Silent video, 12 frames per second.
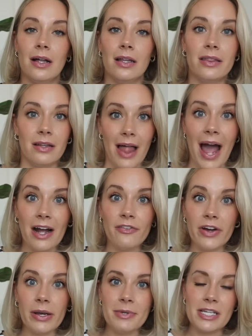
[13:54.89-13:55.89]
the lack of
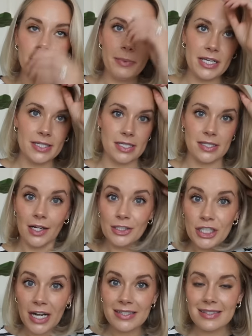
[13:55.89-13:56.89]
vitamin D because the
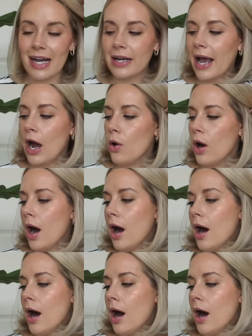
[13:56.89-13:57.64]
sunshine's not out.